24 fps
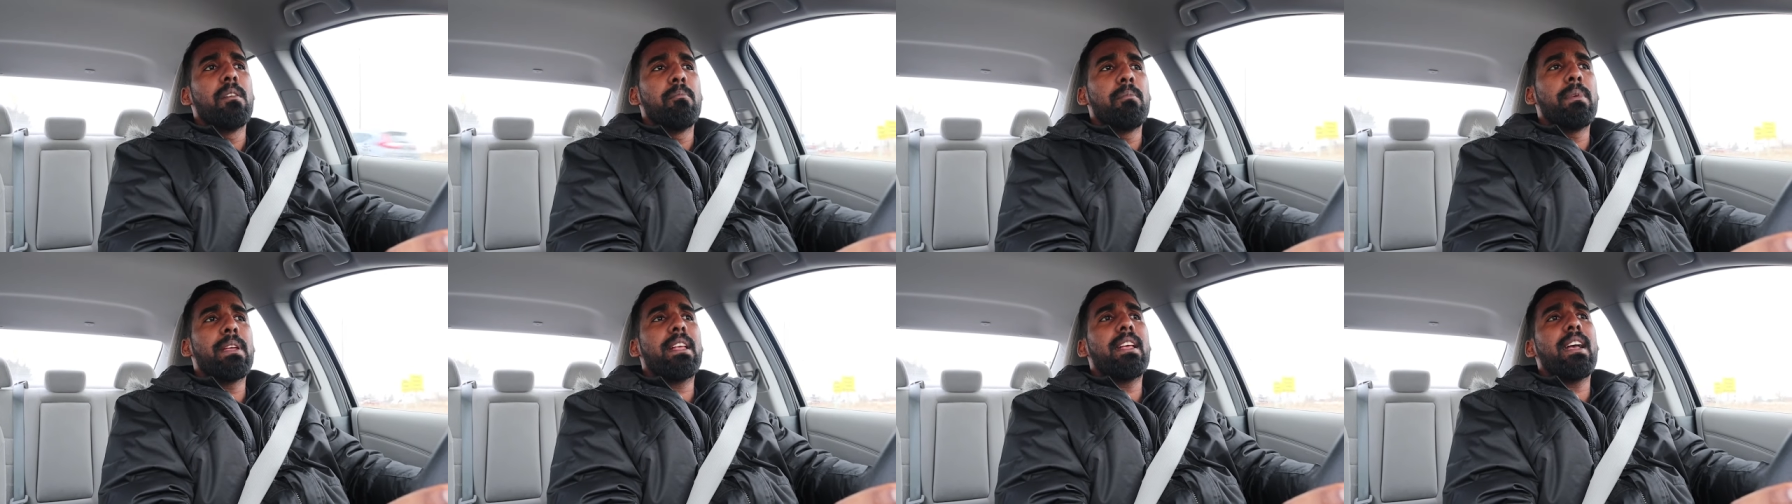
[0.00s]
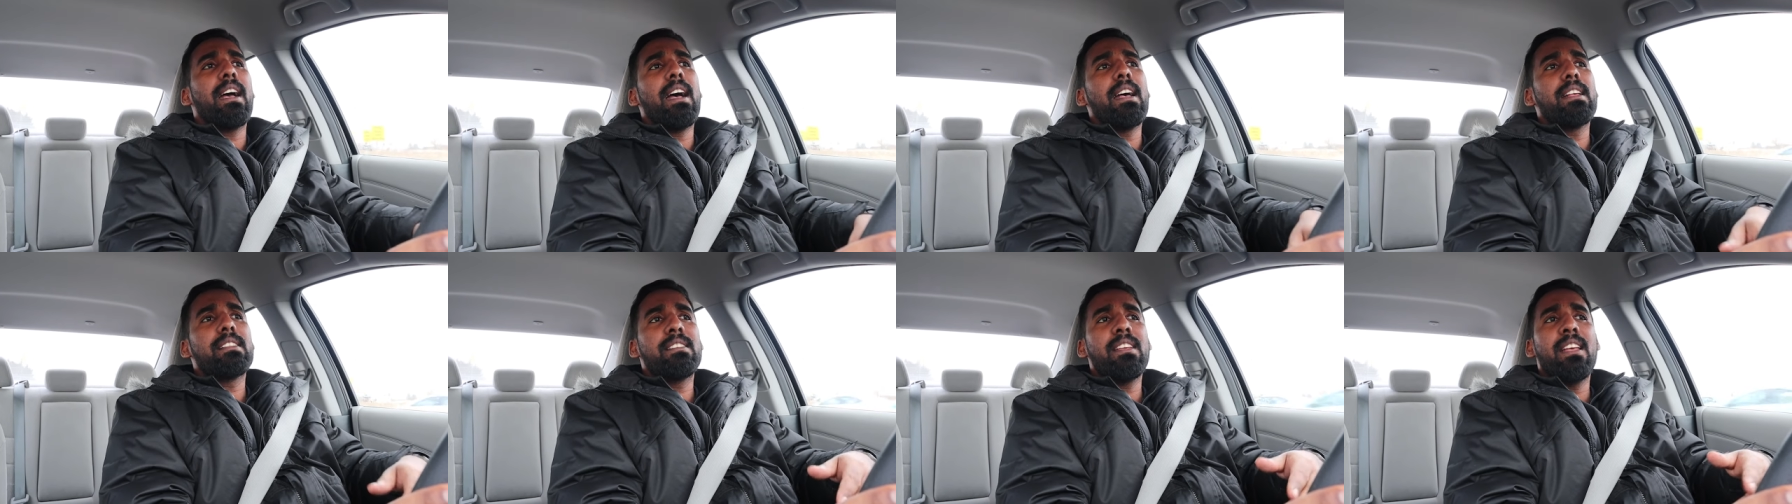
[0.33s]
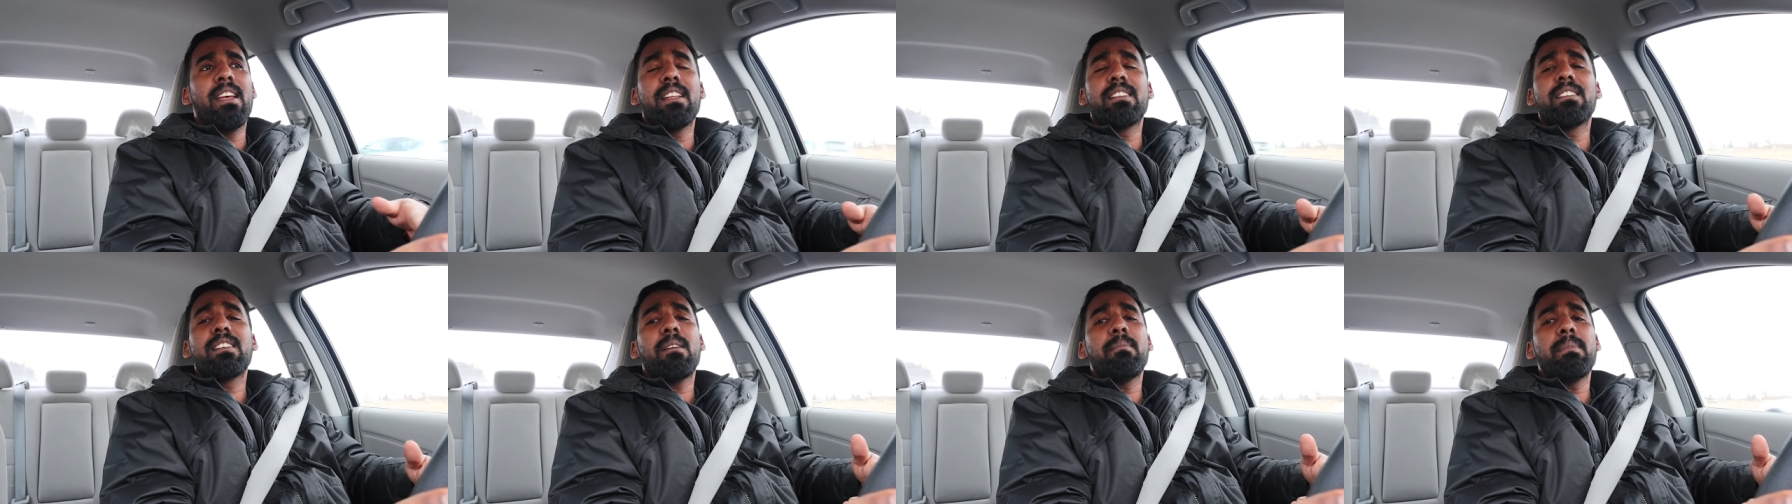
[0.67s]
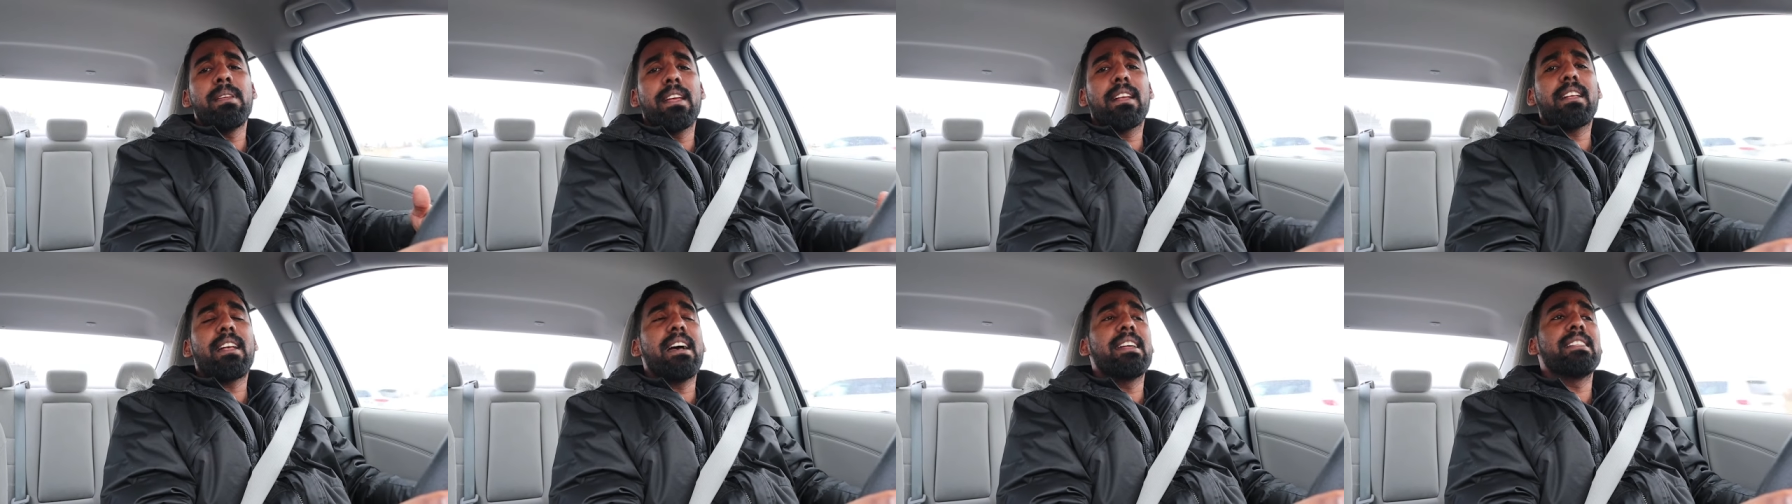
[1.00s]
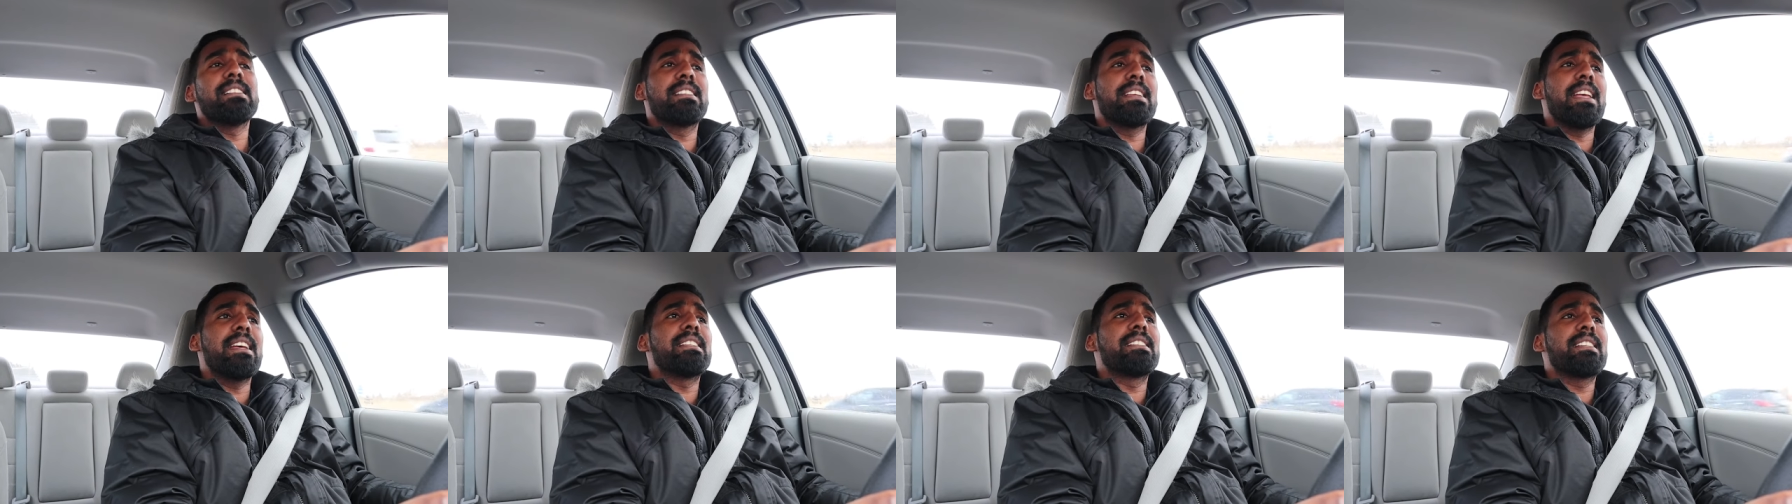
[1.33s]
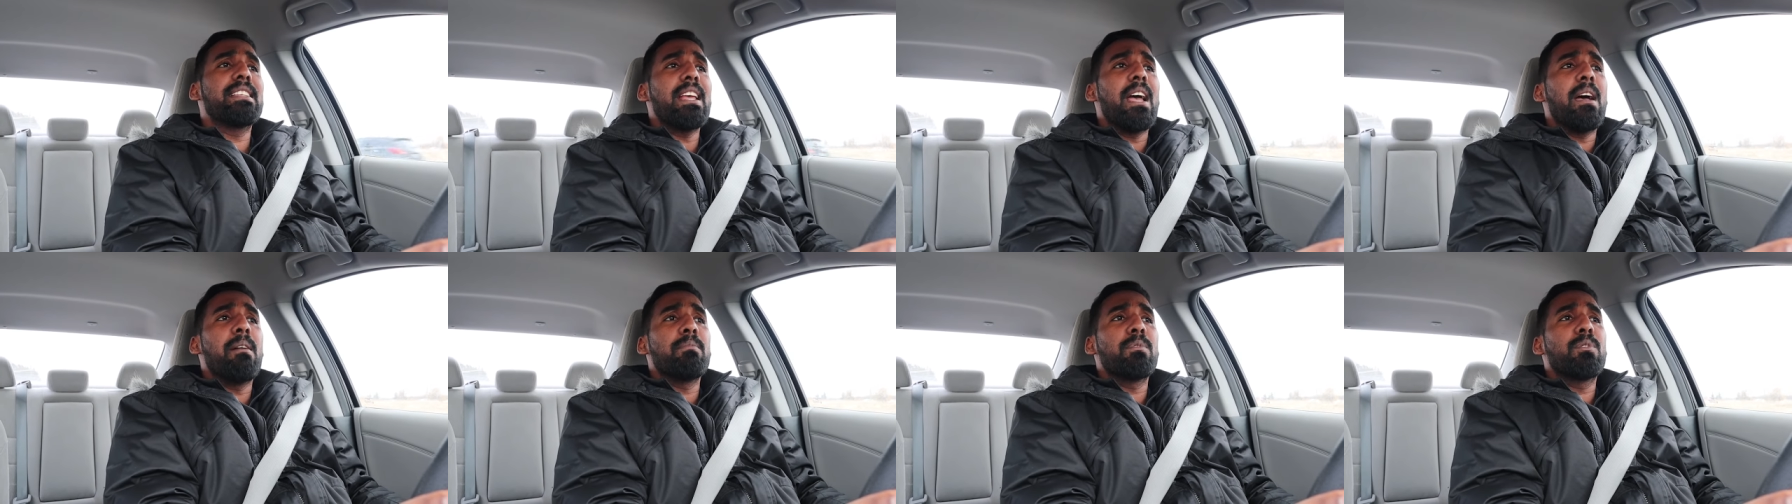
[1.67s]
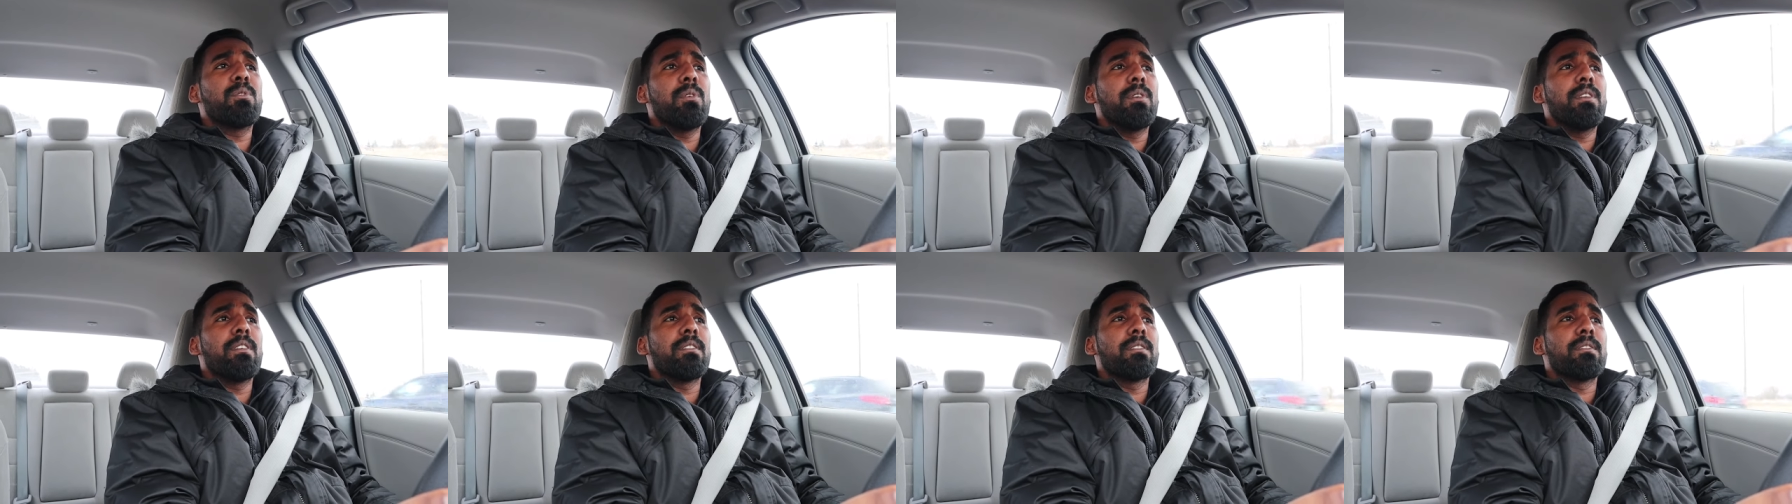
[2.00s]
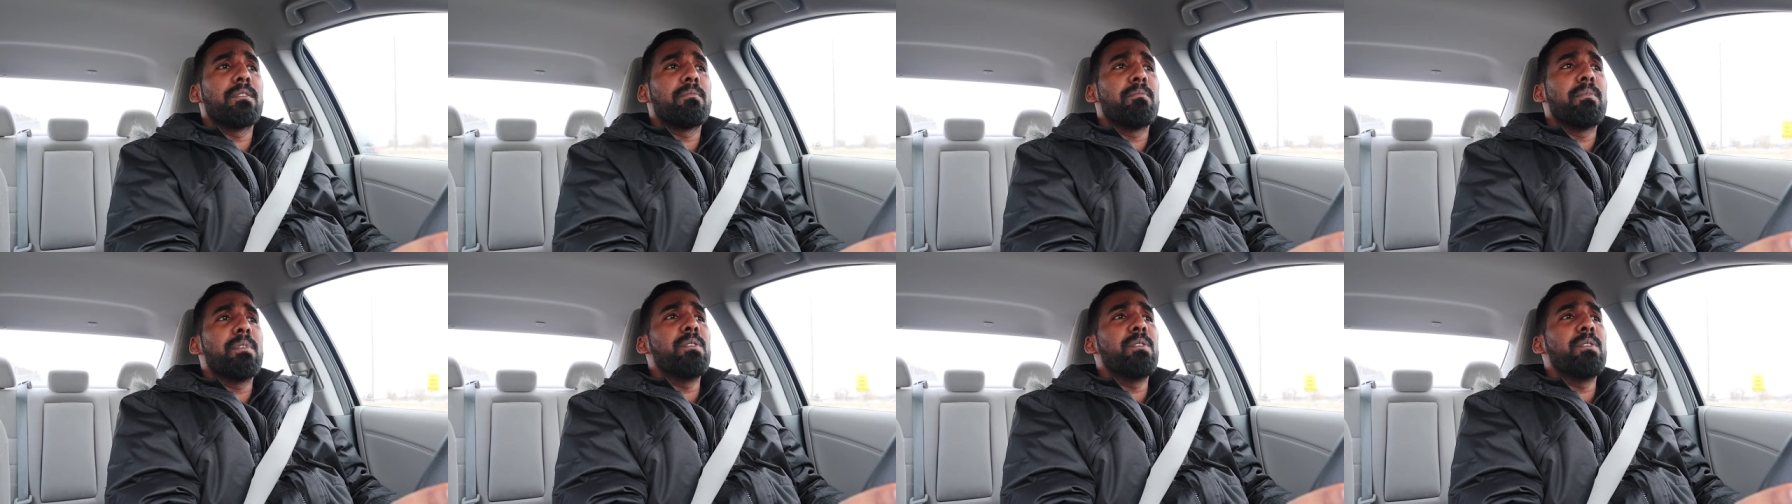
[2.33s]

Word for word: Because yeah, Jamaicans get scammed too now.